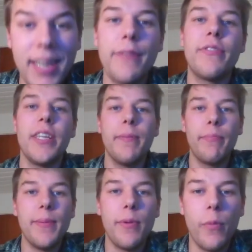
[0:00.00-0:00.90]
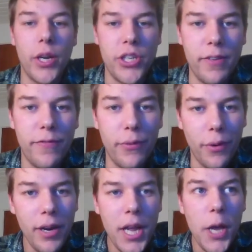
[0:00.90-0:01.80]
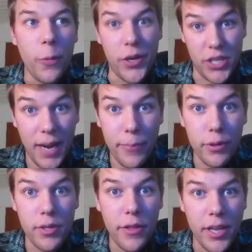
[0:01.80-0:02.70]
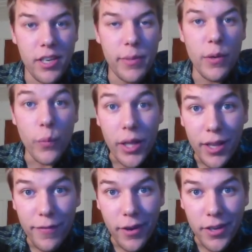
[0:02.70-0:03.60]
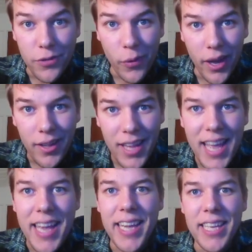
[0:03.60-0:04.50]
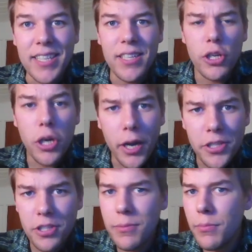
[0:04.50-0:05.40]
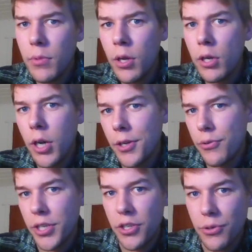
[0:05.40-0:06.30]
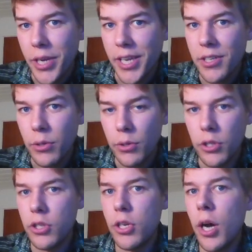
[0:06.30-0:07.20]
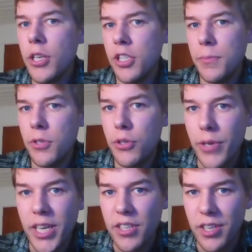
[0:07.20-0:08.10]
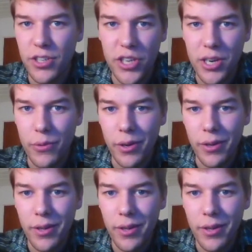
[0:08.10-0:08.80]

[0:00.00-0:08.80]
I've seen people wishing for, which I personally think could be really fun as well, is custom country streaks, or just custom streaks in general.